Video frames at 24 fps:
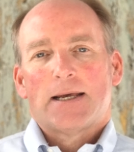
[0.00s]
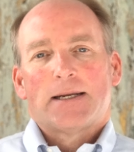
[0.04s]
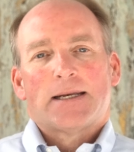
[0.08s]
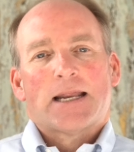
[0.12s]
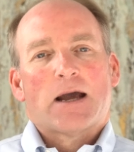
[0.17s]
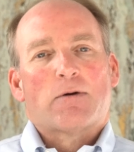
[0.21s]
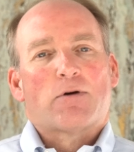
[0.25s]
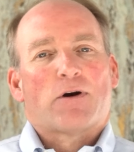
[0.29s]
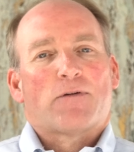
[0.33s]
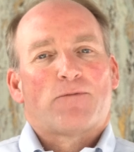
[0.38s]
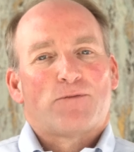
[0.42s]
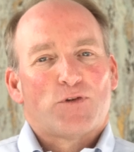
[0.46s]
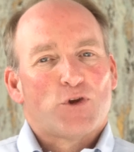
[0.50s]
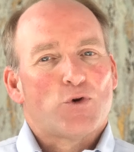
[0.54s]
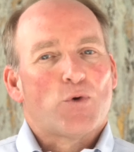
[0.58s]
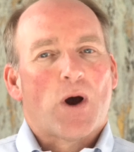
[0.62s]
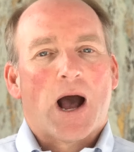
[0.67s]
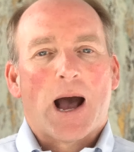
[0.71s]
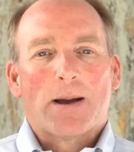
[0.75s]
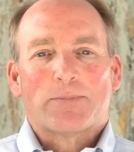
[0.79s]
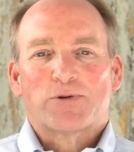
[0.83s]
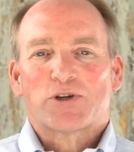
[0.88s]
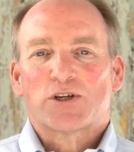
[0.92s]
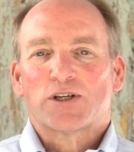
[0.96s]
Now, a few
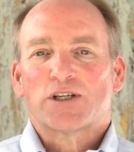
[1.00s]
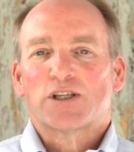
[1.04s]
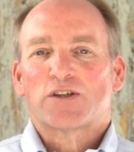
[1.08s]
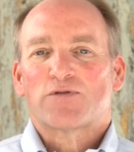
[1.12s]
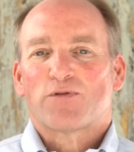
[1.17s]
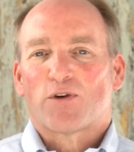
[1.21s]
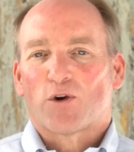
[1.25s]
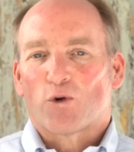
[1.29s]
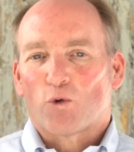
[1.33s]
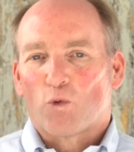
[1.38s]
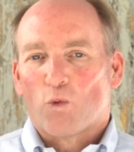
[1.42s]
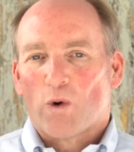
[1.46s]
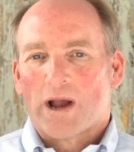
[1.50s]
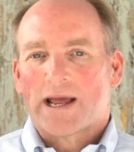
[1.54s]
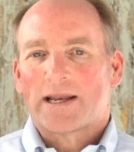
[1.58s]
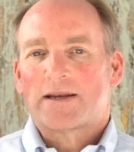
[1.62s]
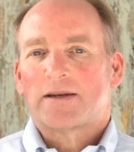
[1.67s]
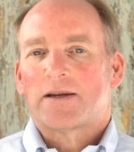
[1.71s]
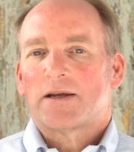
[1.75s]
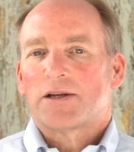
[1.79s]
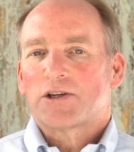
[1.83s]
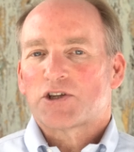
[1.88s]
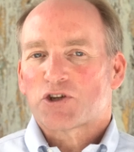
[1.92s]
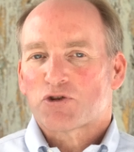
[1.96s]
options for
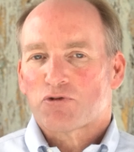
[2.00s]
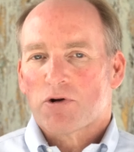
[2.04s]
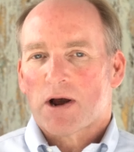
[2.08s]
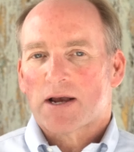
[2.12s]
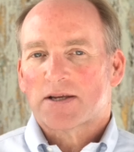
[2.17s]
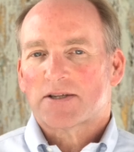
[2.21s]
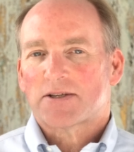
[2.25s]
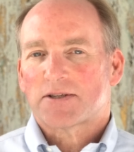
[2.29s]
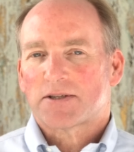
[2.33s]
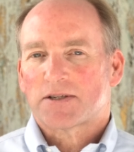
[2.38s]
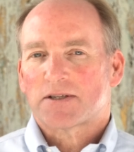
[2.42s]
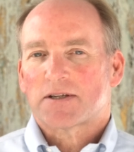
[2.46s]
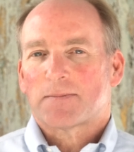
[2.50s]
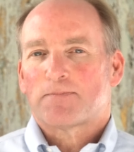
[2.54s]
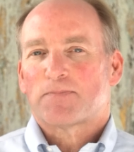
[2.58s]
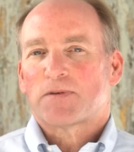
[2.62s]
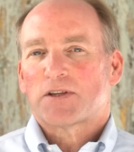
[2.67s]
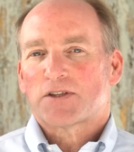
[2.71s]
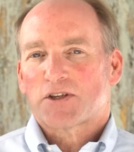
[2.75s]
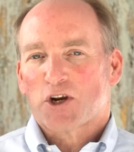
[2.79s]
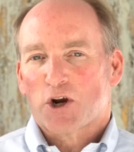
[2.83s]
when trusts